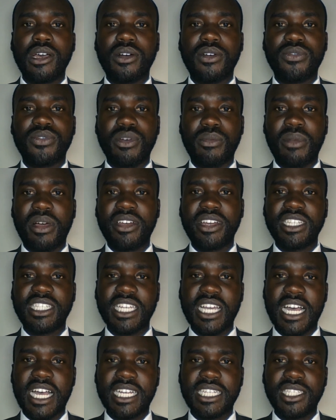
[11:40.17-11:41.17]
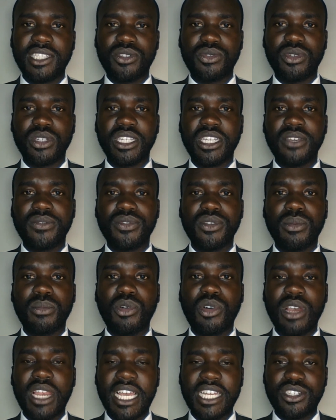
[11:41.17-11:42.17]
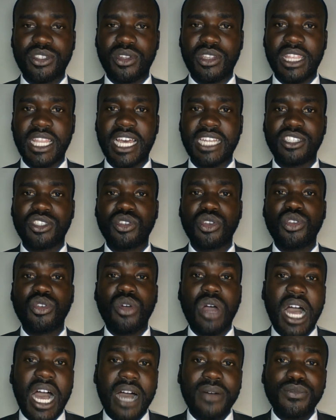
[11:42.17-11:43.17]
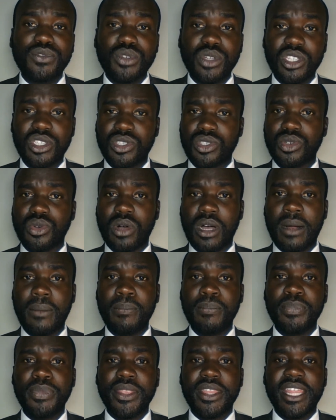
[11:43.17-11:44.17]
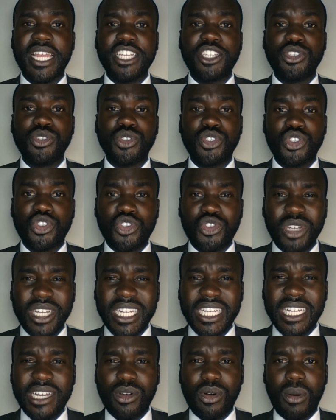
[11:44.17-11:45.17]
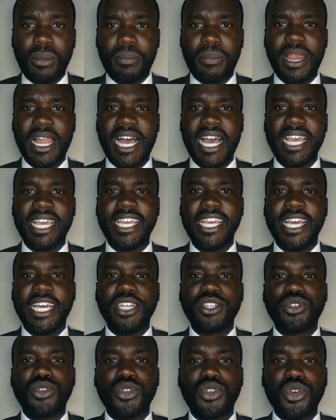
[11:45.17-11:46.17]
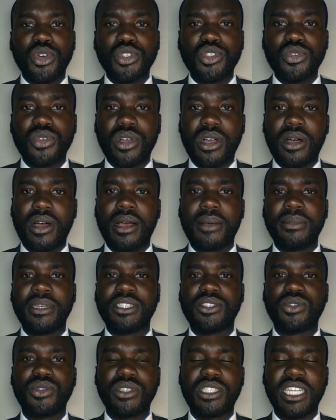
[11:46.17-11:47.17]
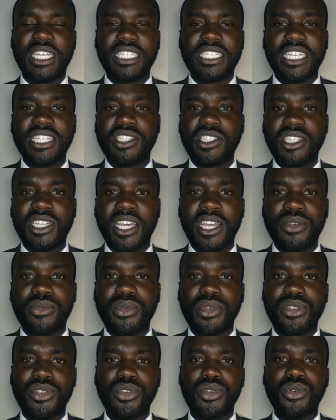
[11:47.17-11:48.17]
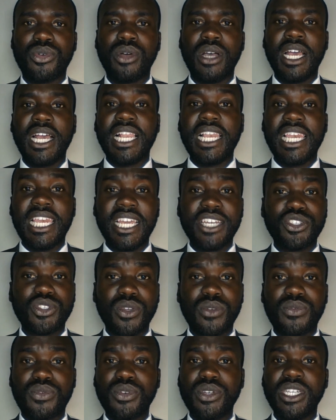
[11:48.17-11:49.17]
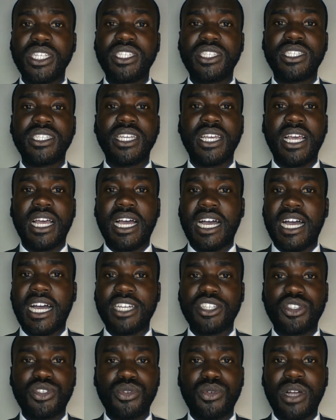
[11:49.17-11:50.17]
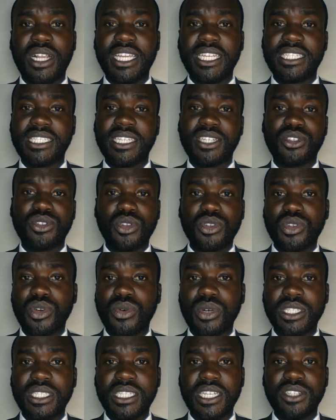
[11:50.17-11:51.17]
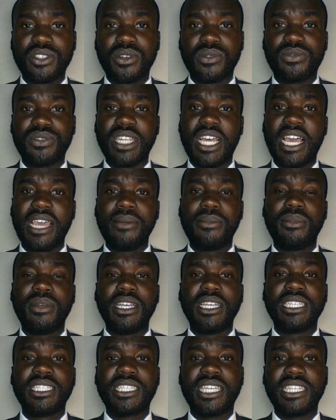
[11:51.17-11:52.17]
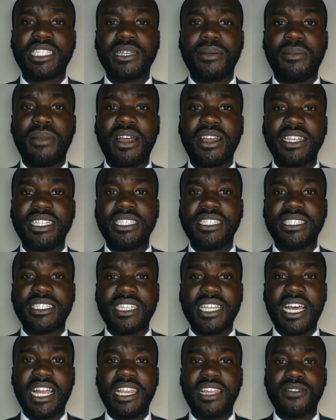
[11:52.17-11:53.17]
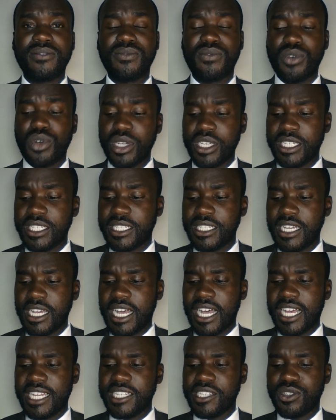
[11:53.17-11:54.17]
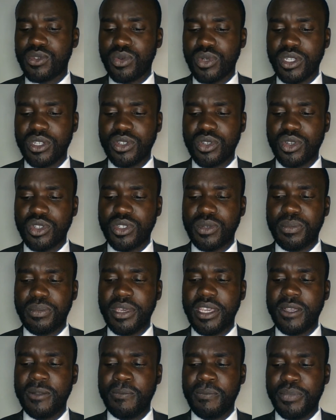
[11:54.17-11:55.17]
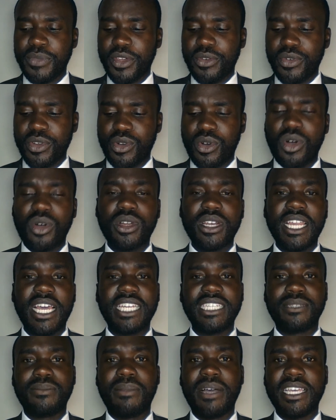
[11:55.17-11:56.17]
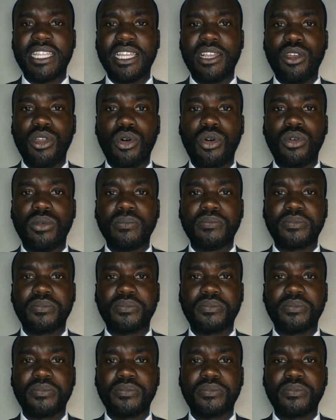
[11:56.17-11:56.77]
of the Marriage Act. It will give you more light on that. So you have to ensure that you strictly comply to those requirements which I just shared with you, less of which surely it's a total wastage of time. Such a marriage is null and void, and it will not be recognized by the law.